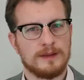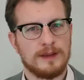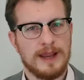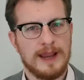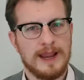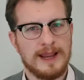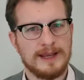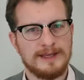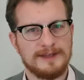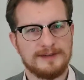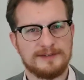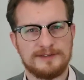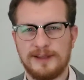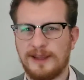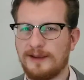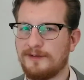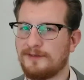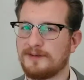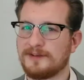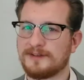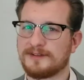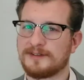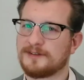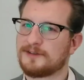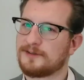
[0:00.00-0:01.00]
Any
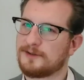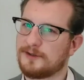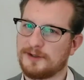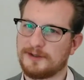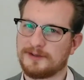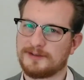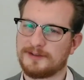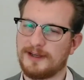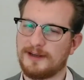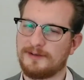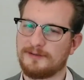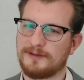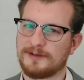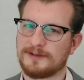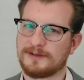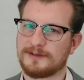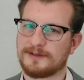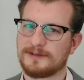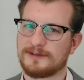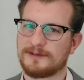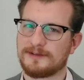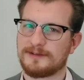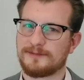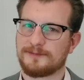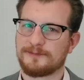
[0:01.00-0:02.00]
savings is good
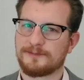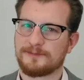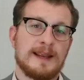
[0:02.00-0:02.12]
savings.